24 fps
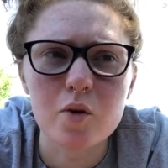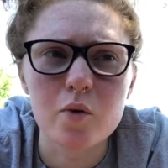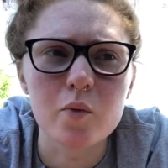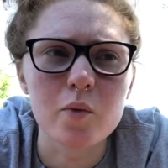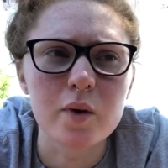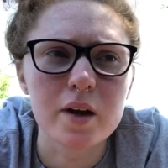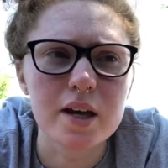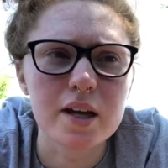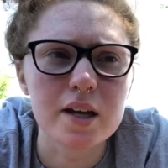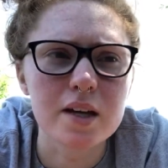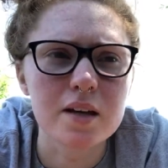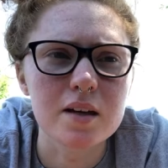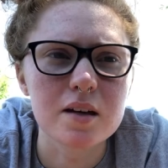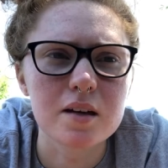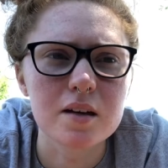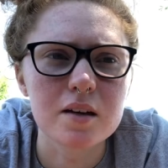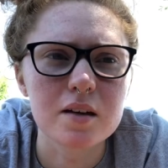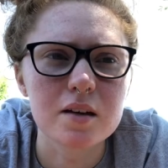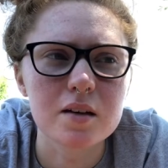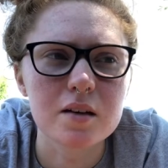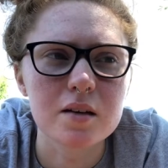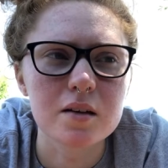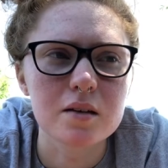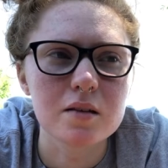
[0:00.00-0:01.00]
when
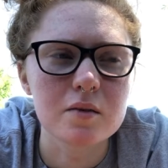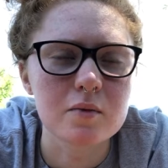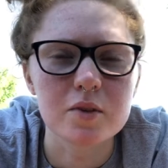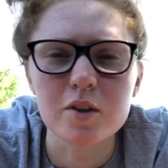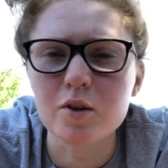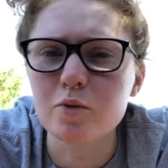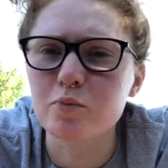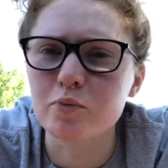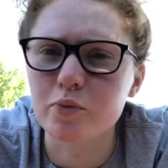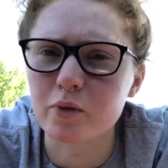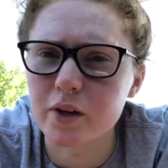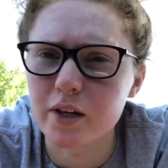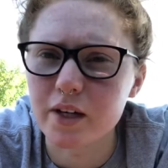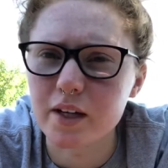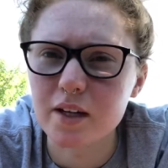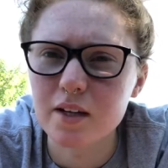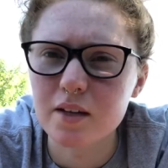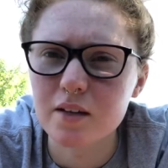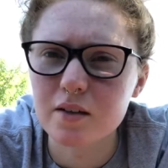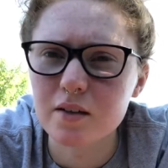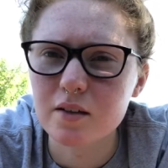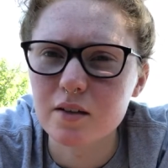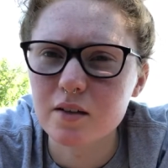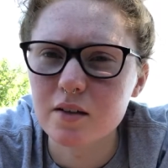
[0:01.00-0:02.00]
when you
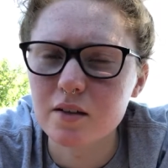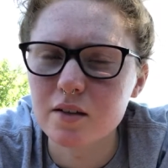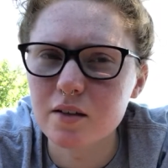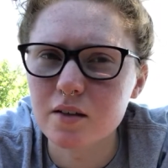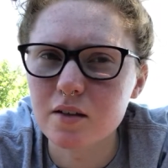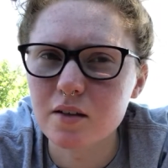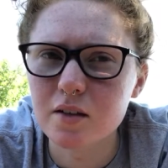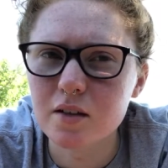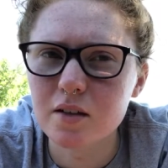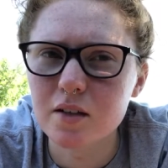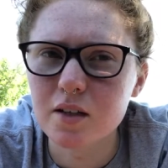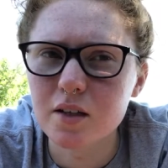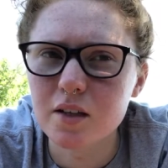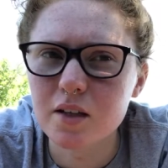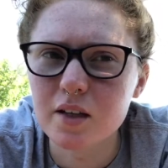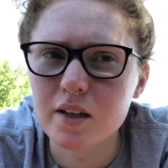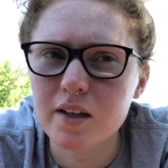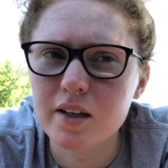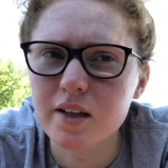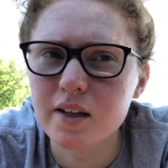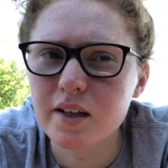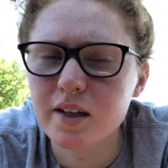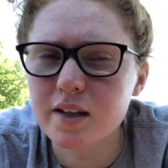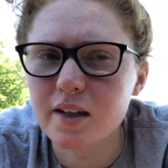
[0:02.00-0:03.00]
break
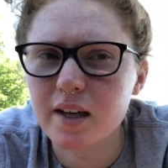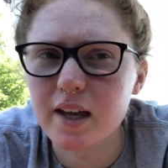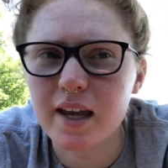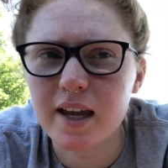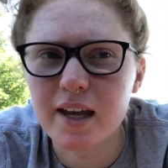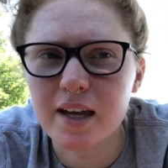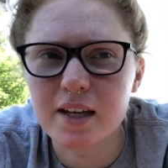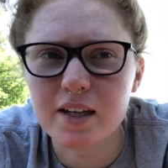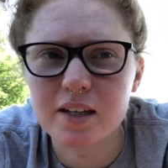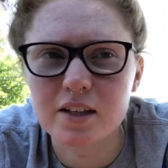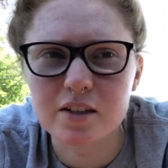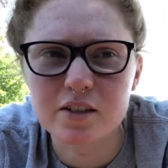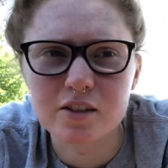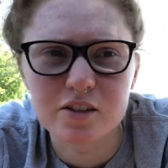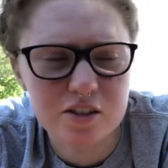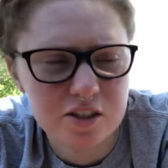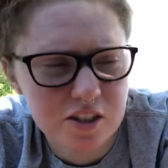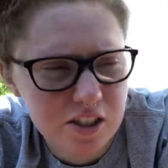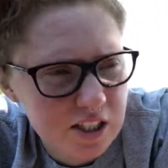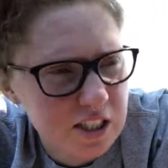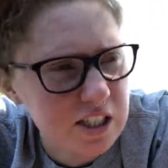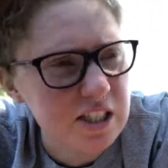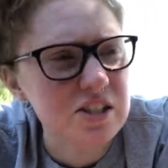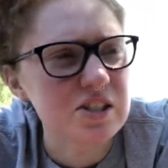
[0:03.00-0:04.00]
and
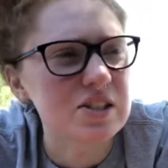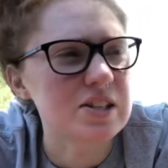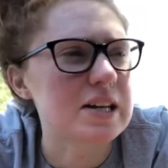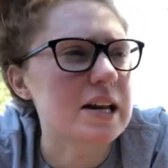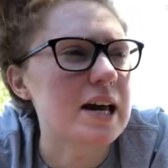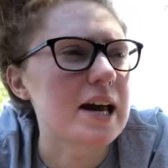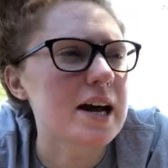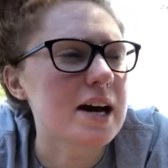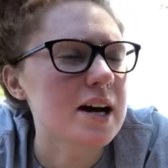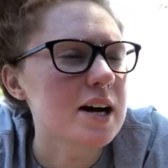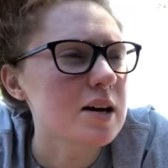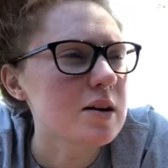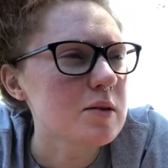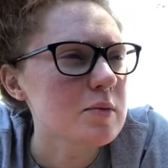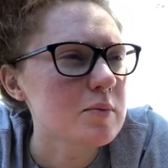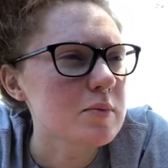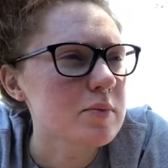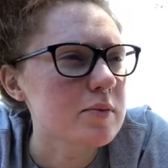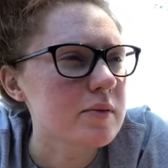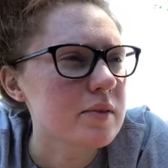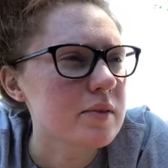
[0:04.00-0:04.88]
and you snap